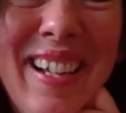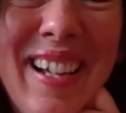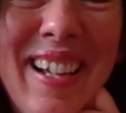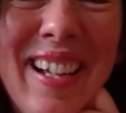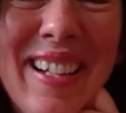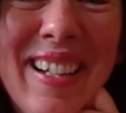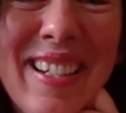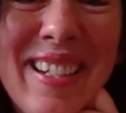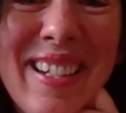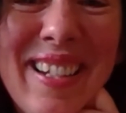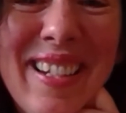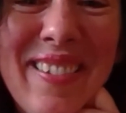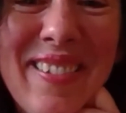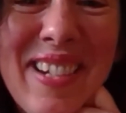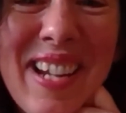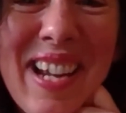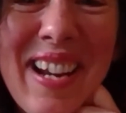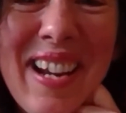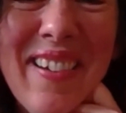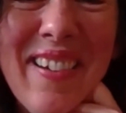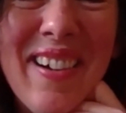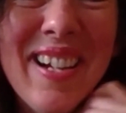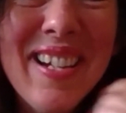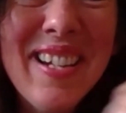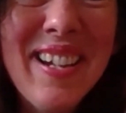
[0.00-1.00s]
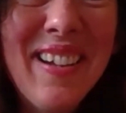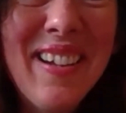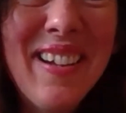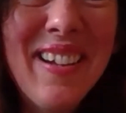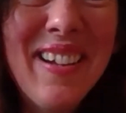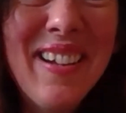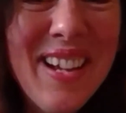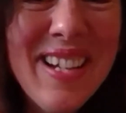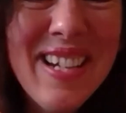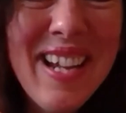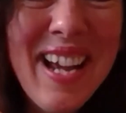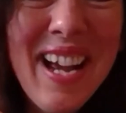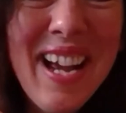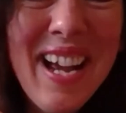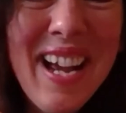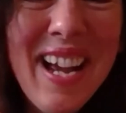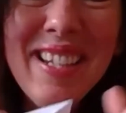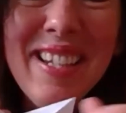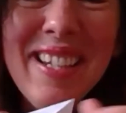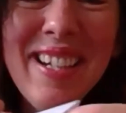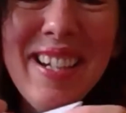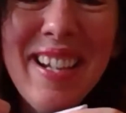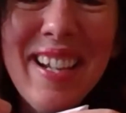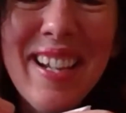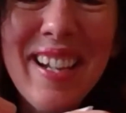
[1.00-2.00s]
And some decoration.
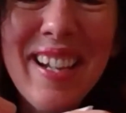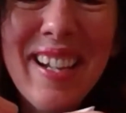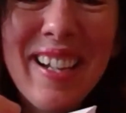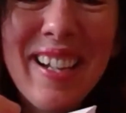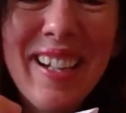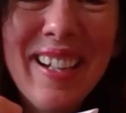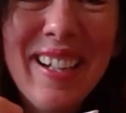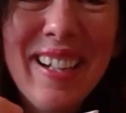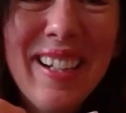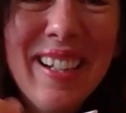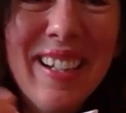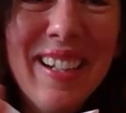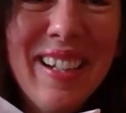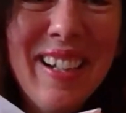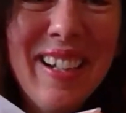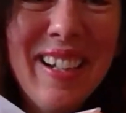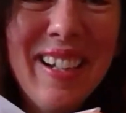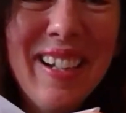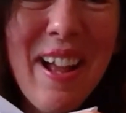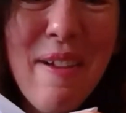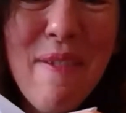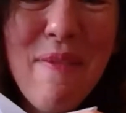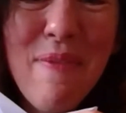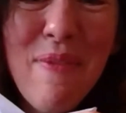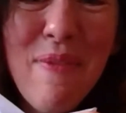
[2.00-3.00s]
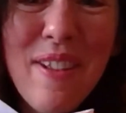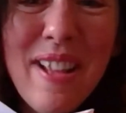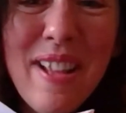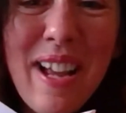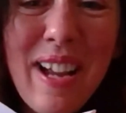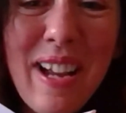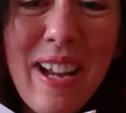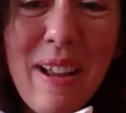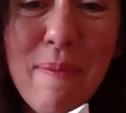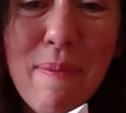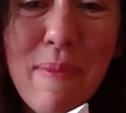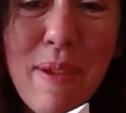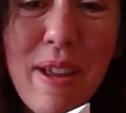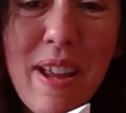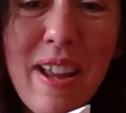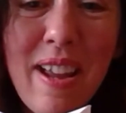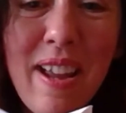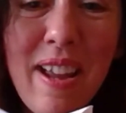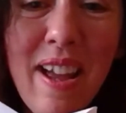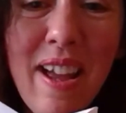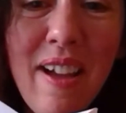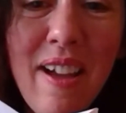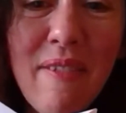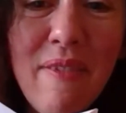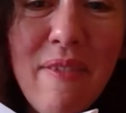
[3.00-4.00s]
Fantastic. And hopefully that can be,
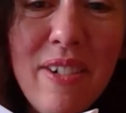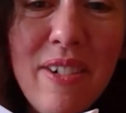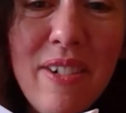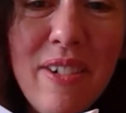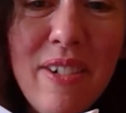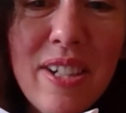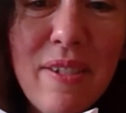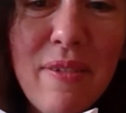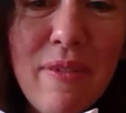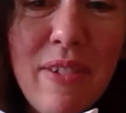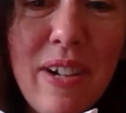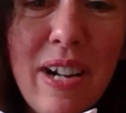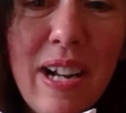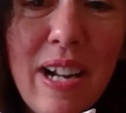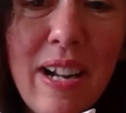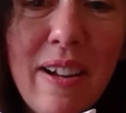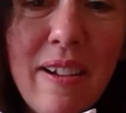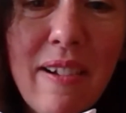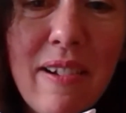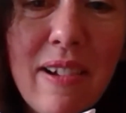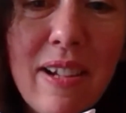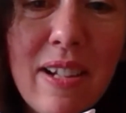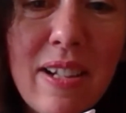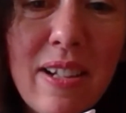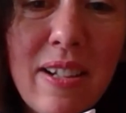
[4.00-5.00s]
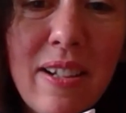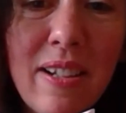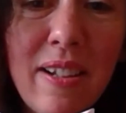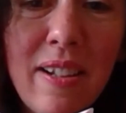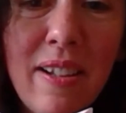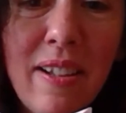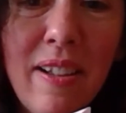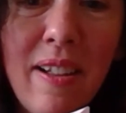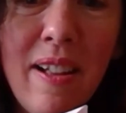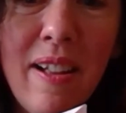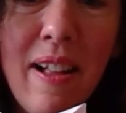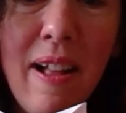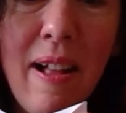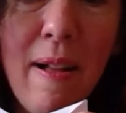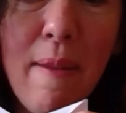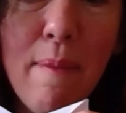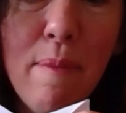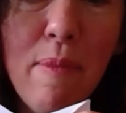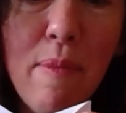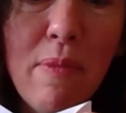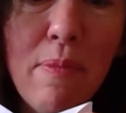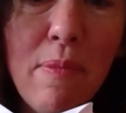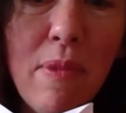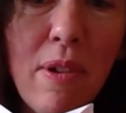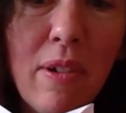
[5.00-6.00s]
yeah, just really nice.
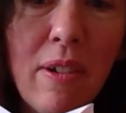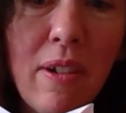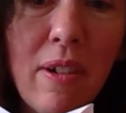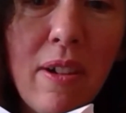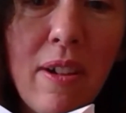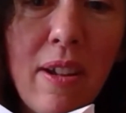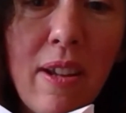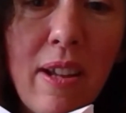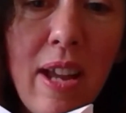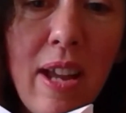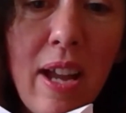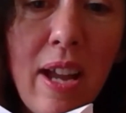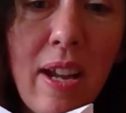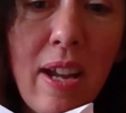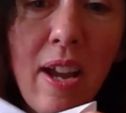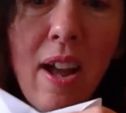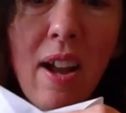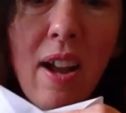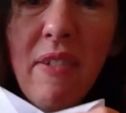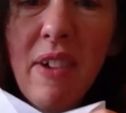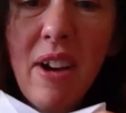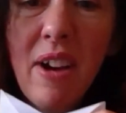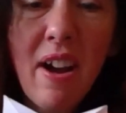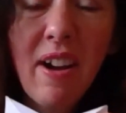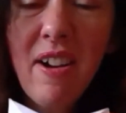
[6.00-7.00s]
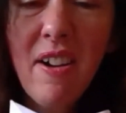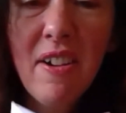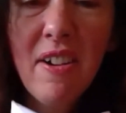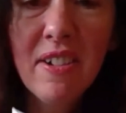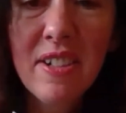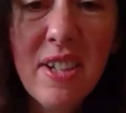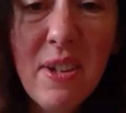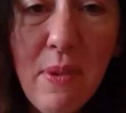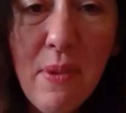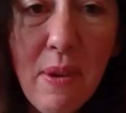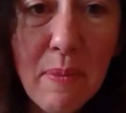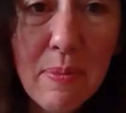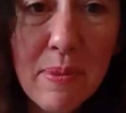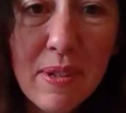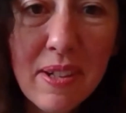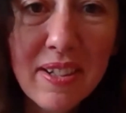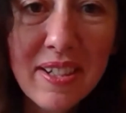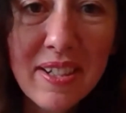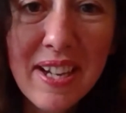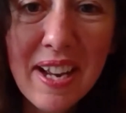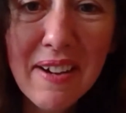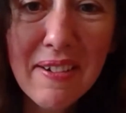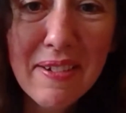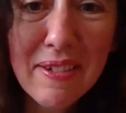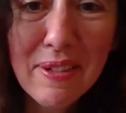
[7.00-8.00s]
Well, get colouring. I can't do it upside
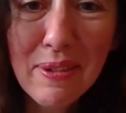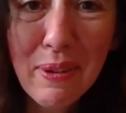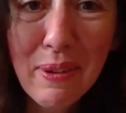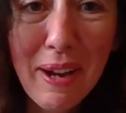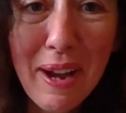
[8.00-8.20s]
down into a